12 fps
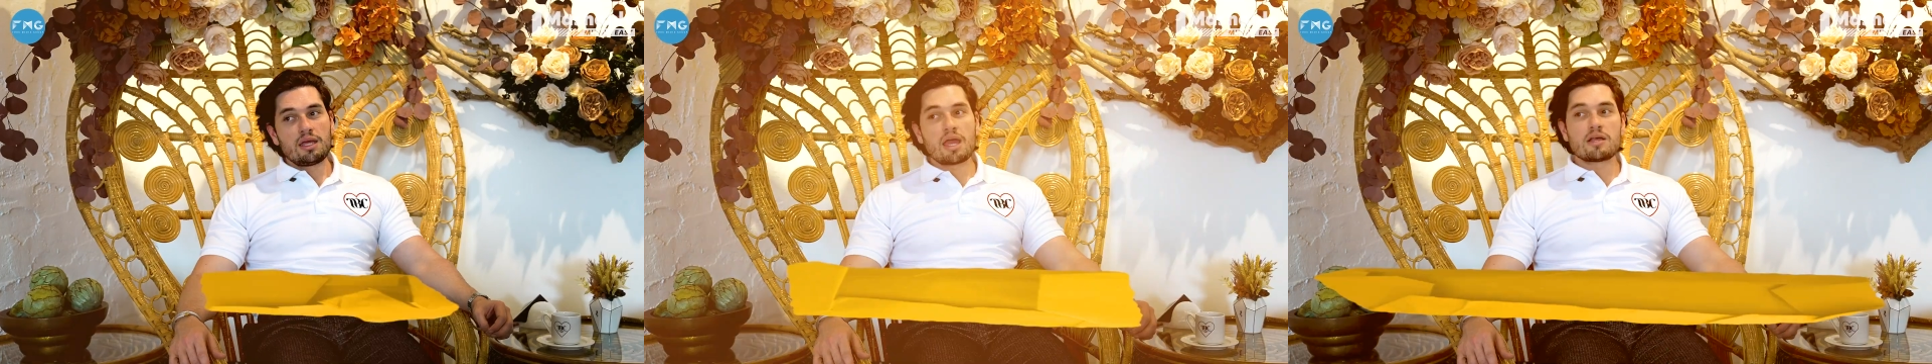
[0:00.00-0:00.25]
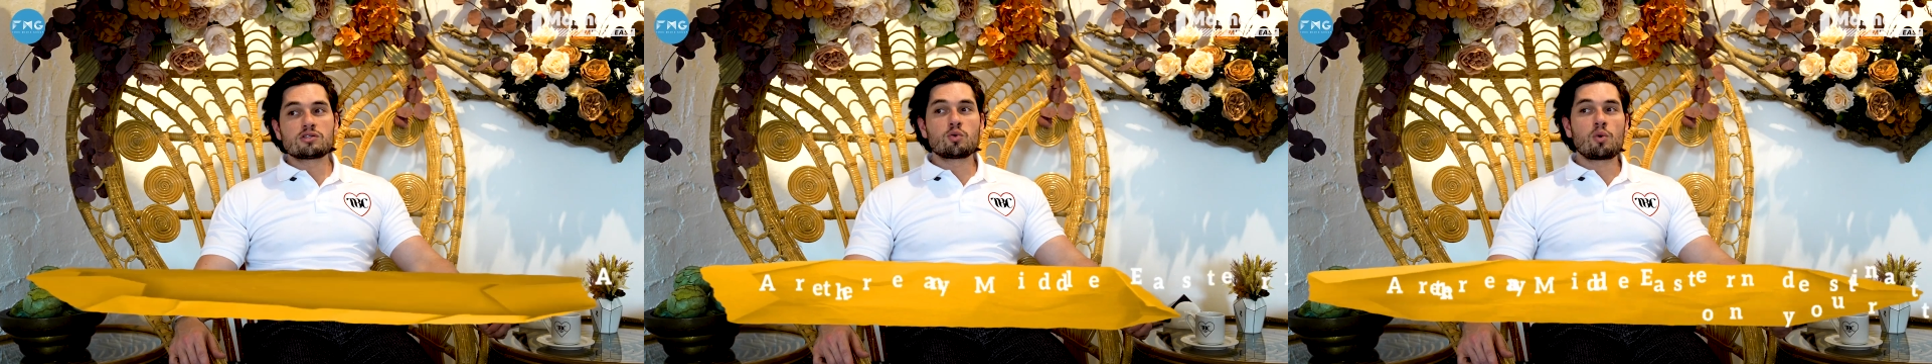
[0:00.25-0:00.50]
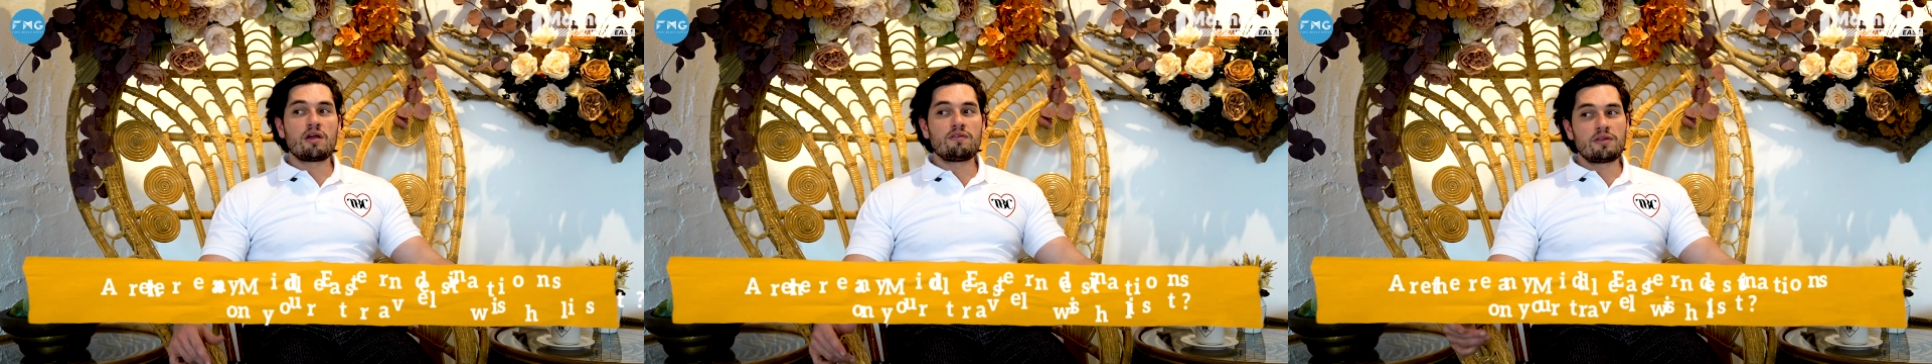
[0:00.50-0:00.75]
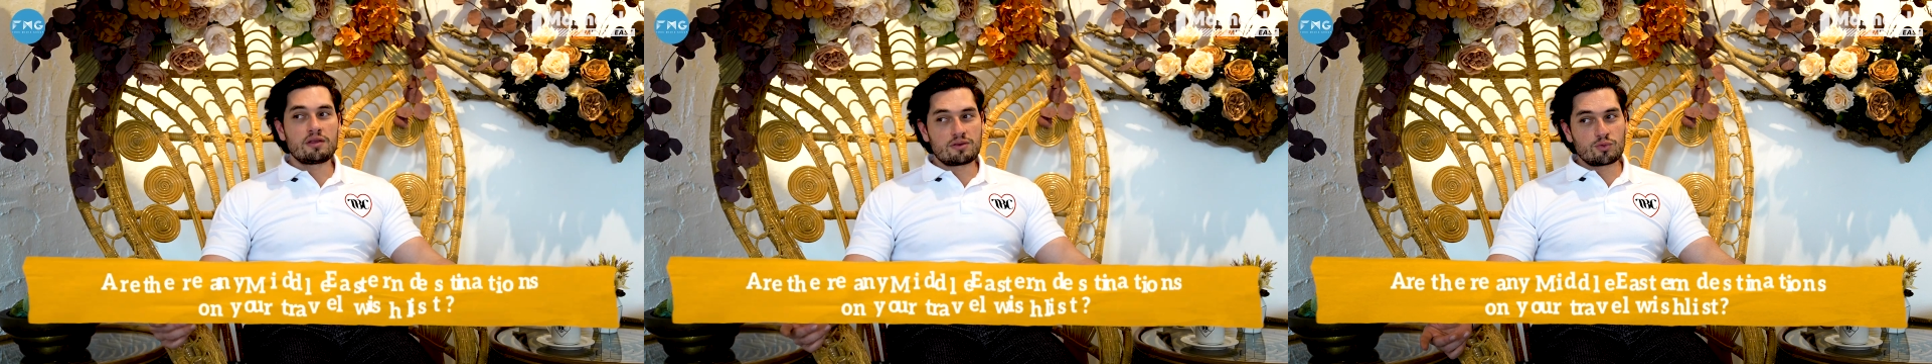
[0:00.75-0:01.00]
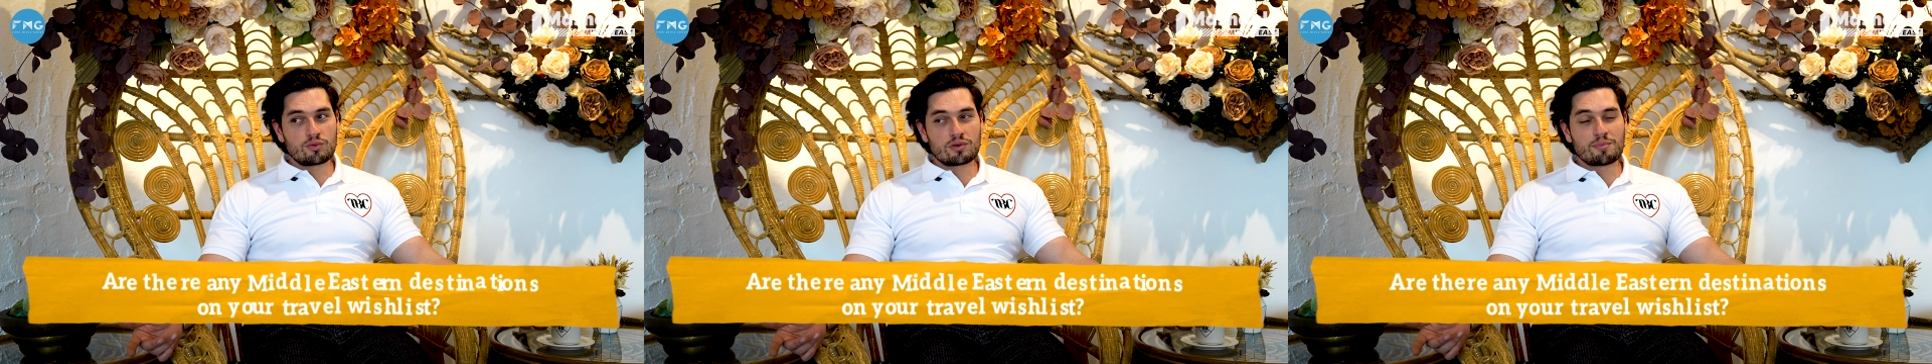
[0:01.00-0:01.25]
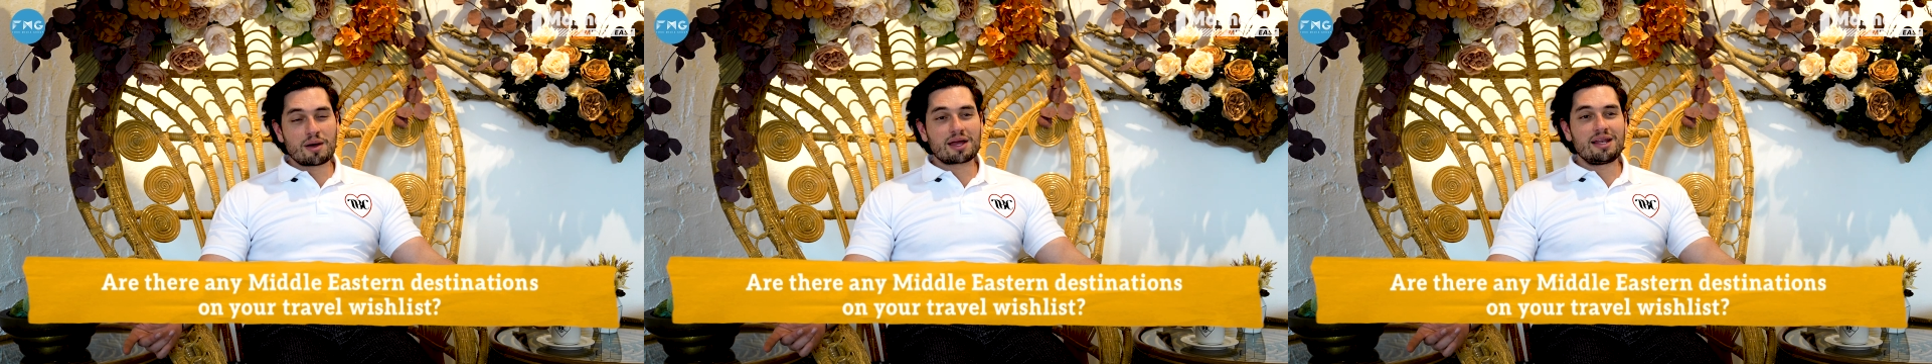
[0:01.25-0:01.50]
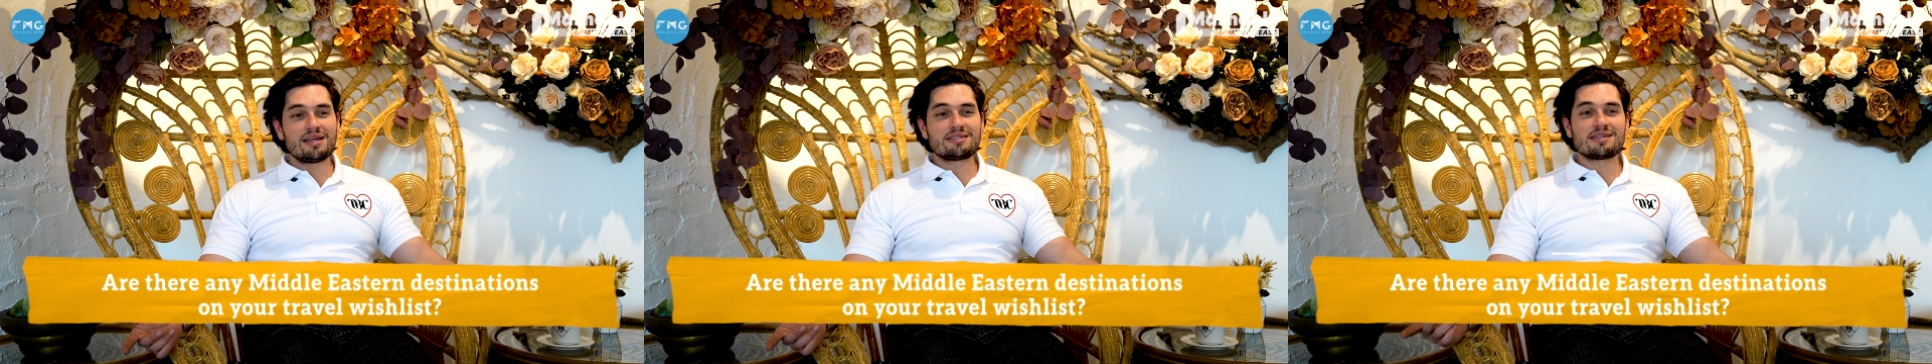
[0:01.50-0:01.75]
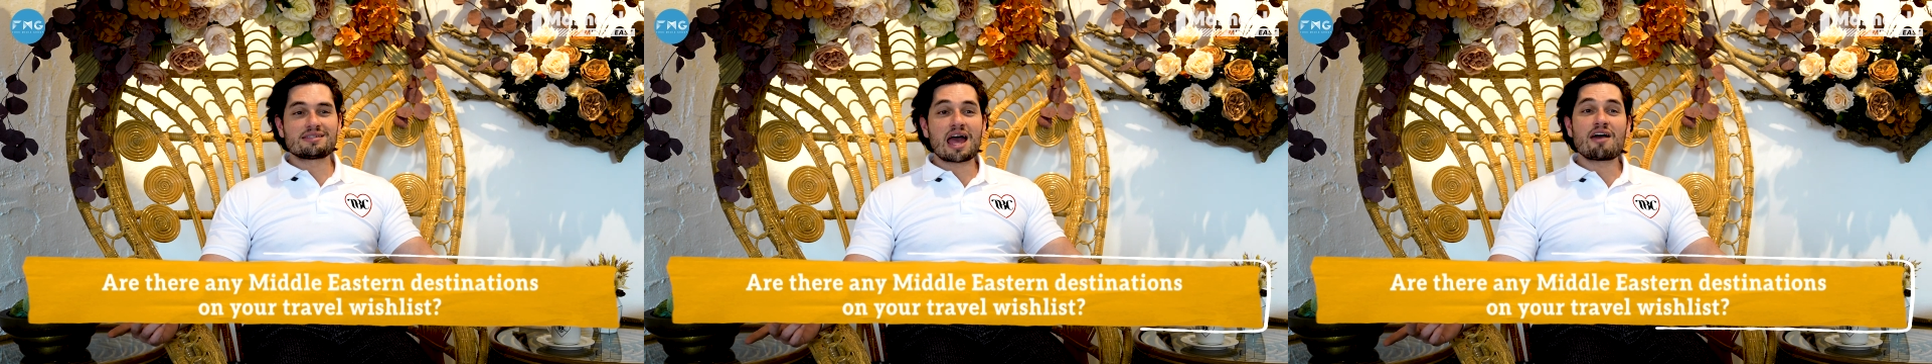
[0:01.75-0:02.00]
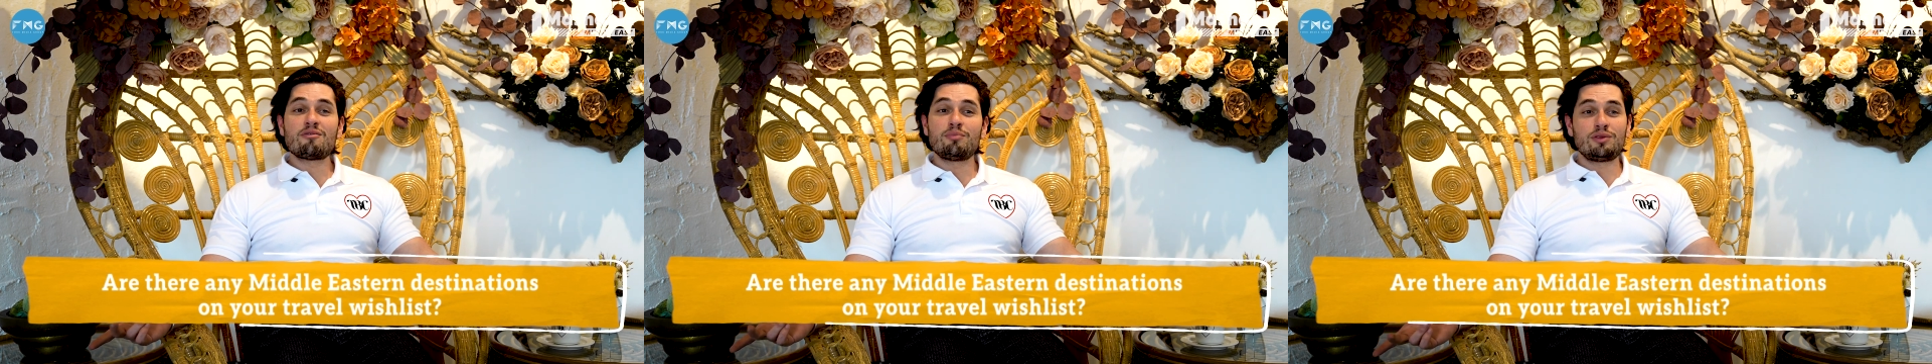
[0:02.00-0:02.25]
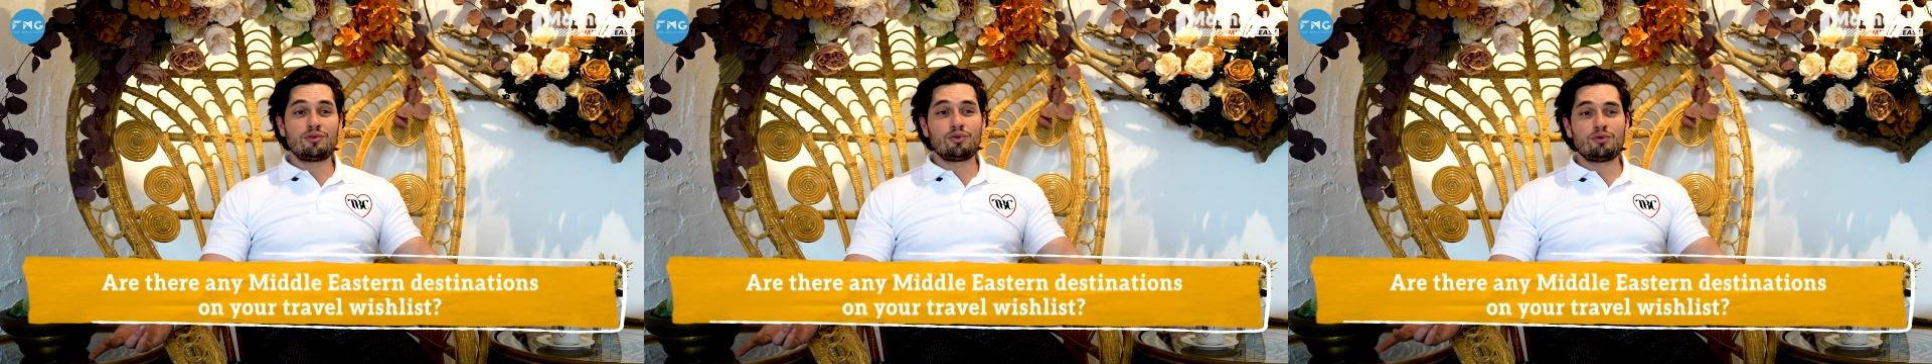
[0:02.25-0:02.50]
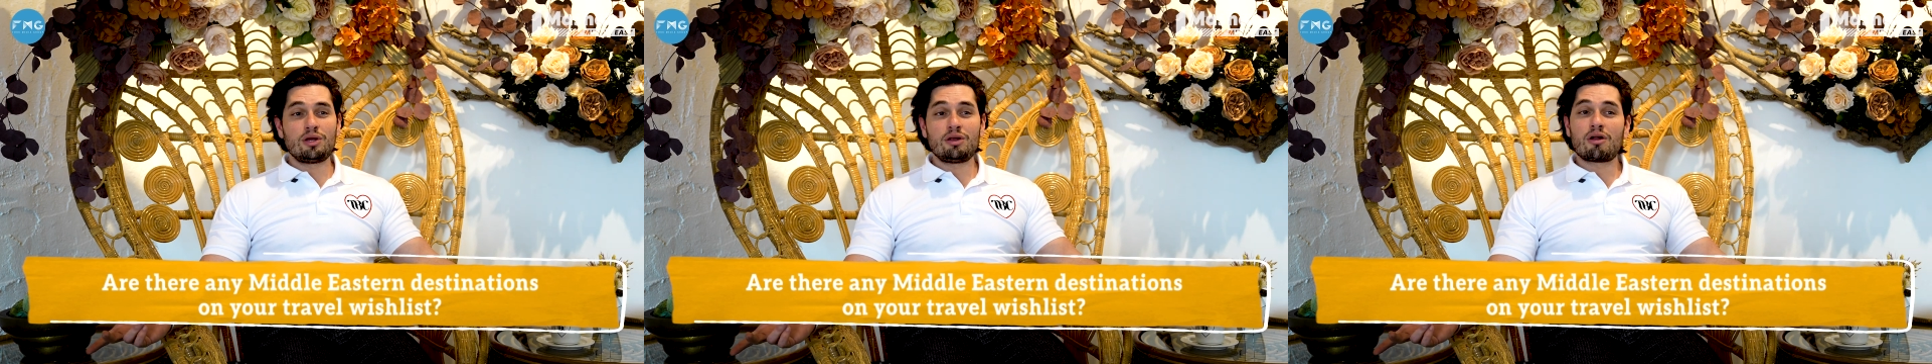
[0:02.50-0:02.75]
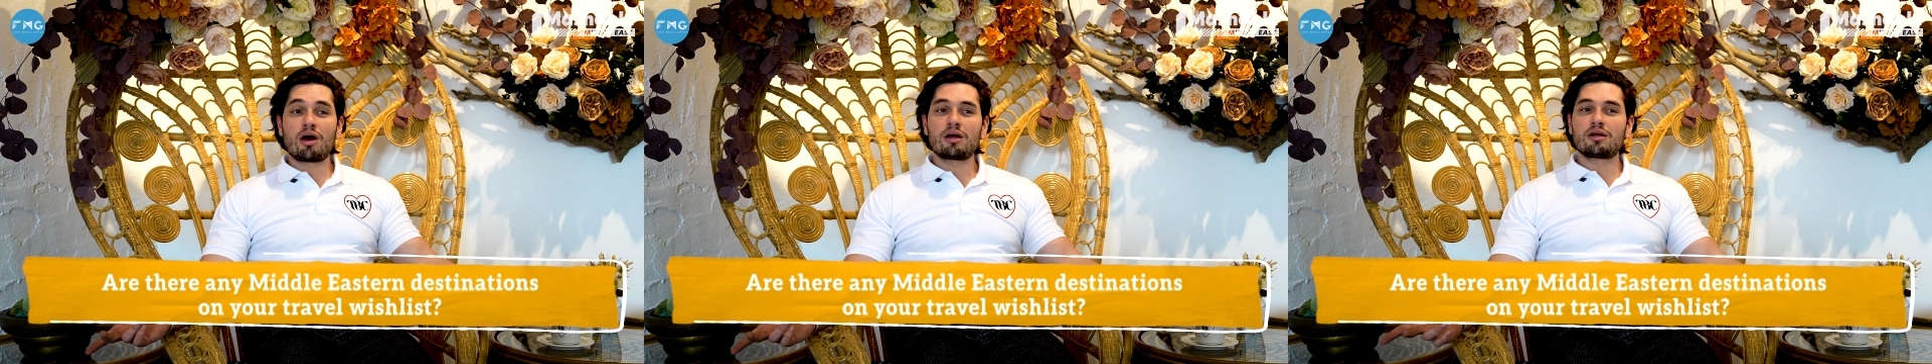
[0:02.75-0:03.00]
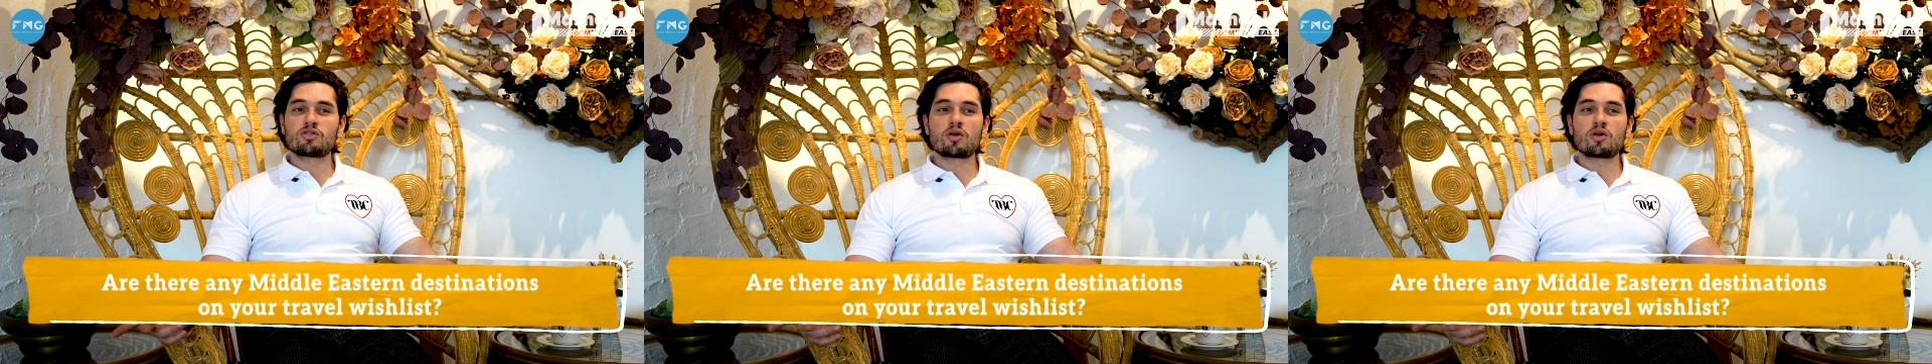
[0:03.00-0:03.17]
Yeah, so one of the bucket lists is I haven't been to Iraq,